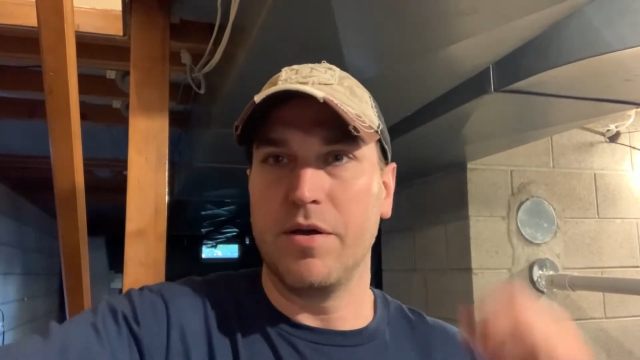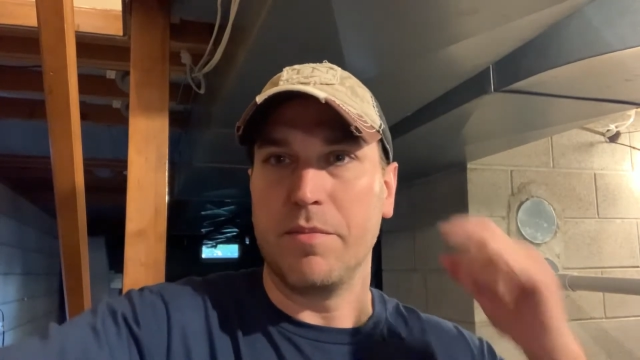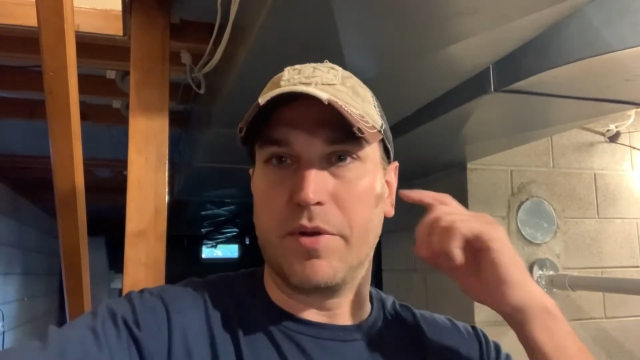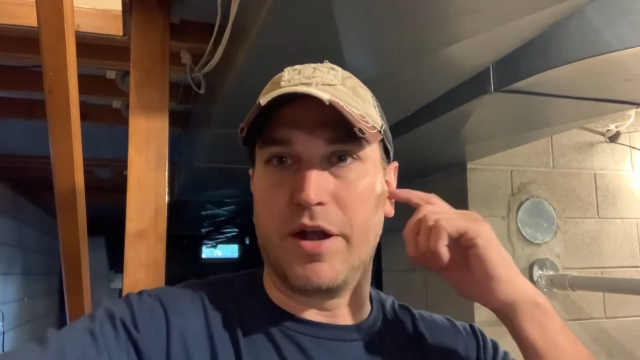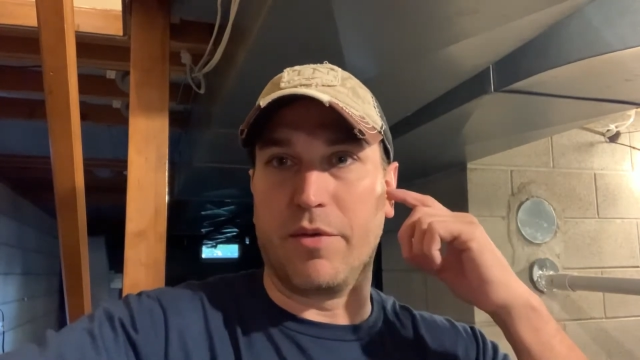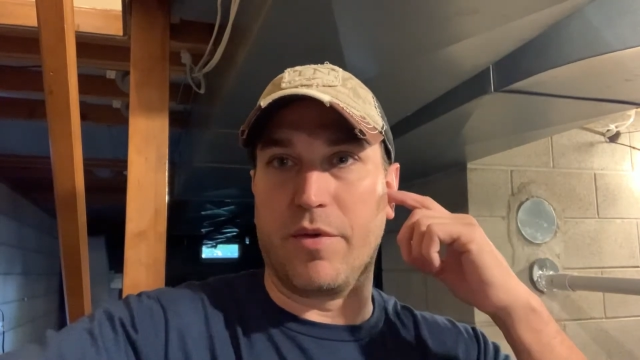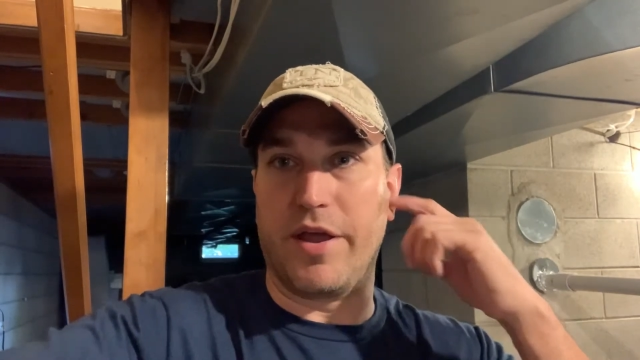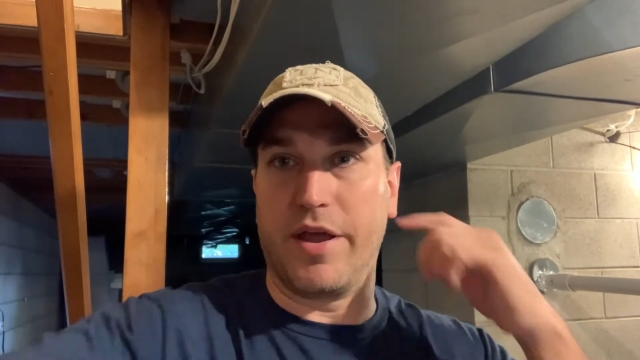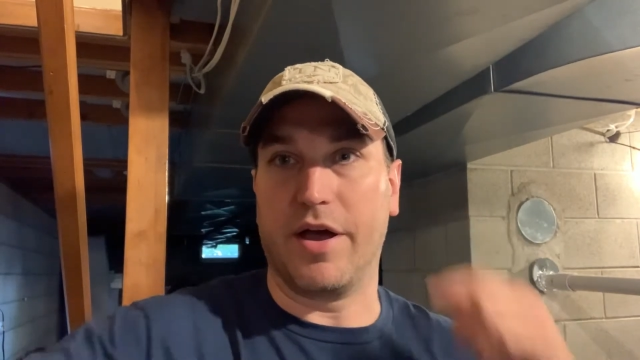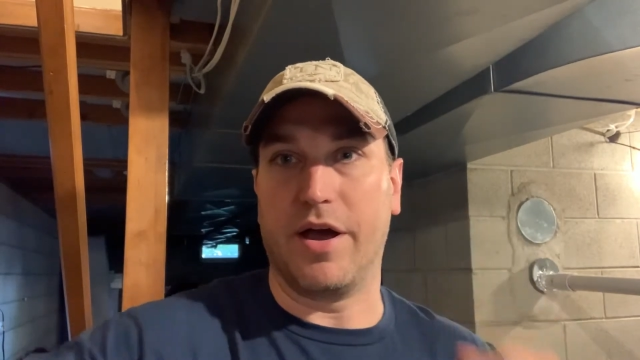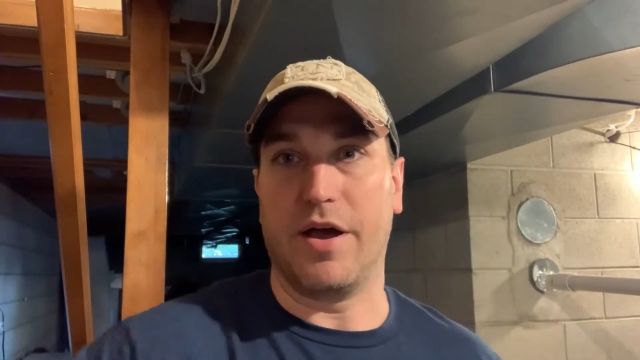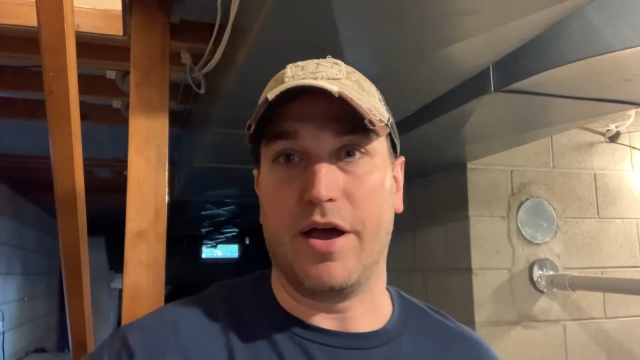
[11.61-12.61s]
But anyway,
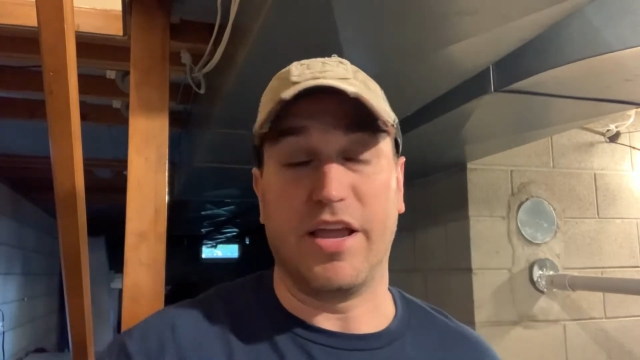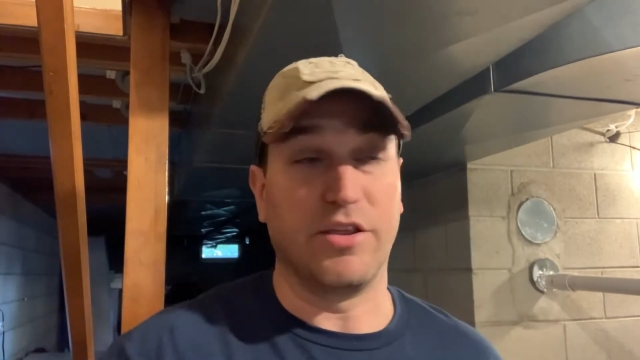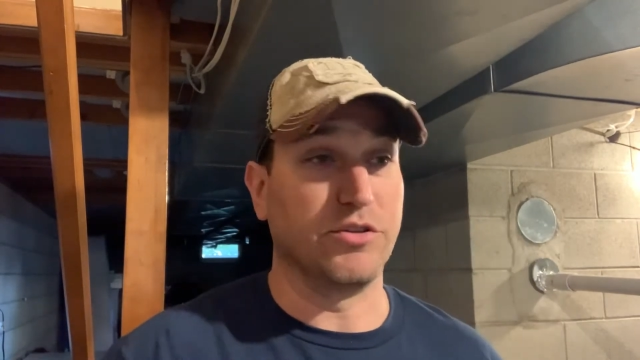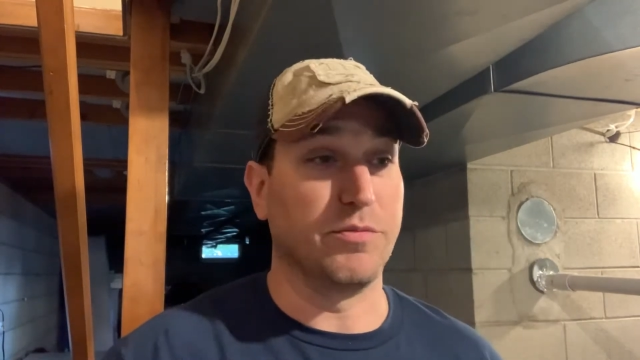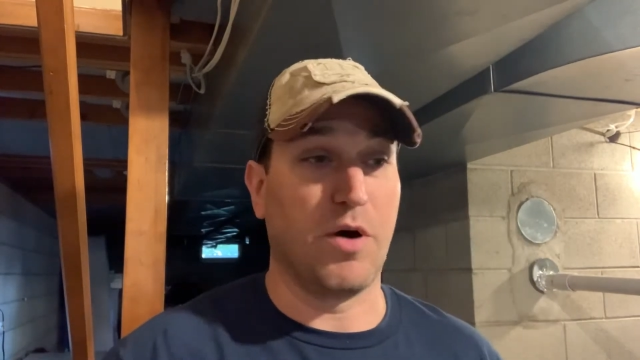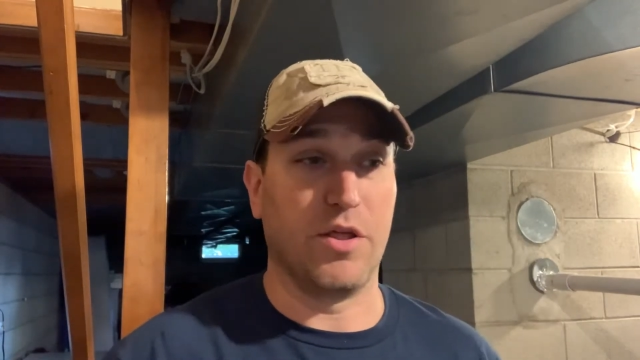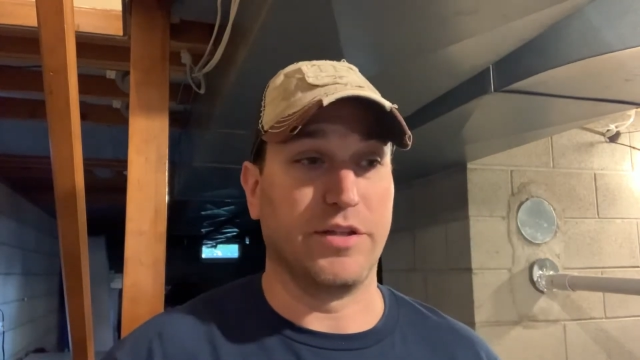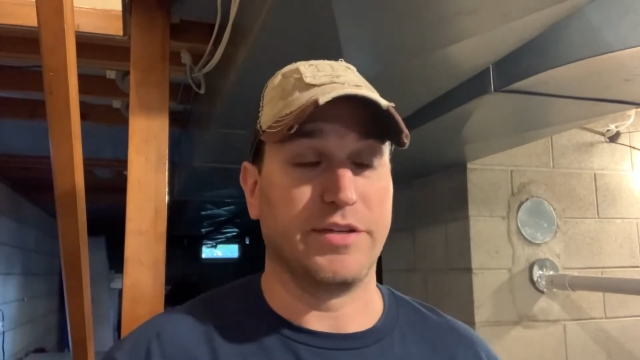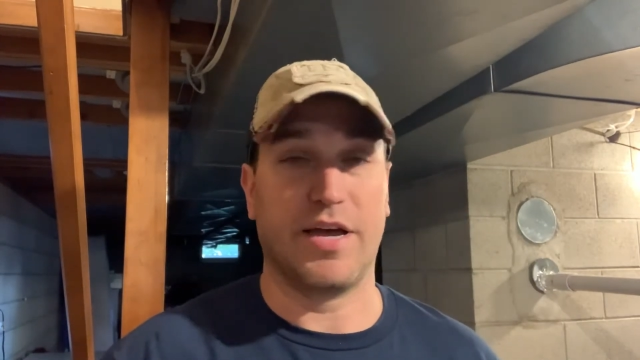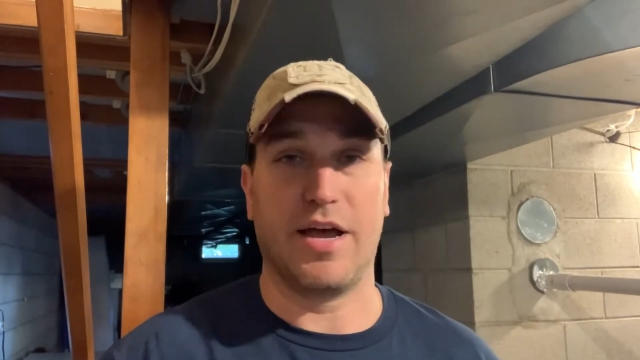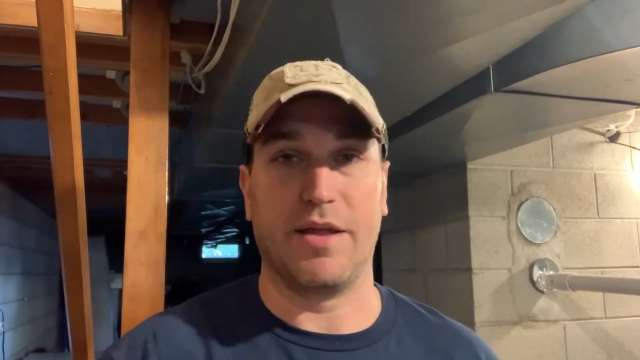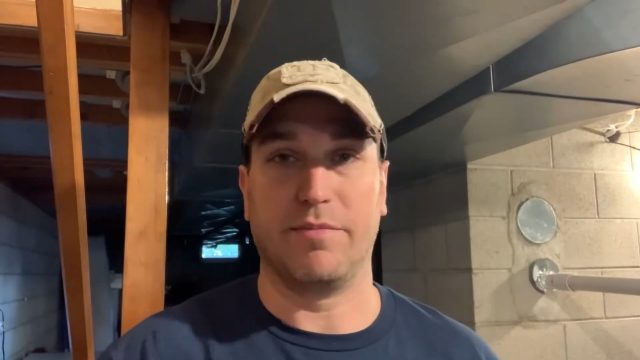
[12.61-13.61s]
I use them all the
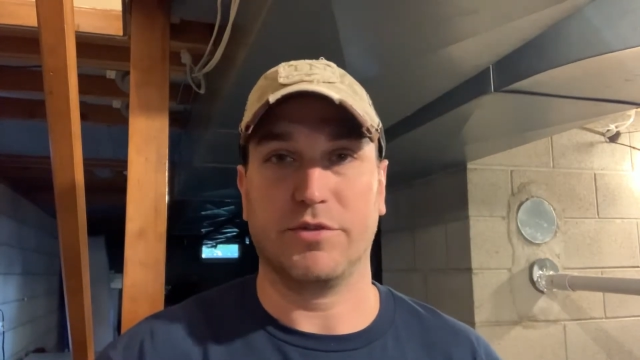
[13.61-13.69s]
time.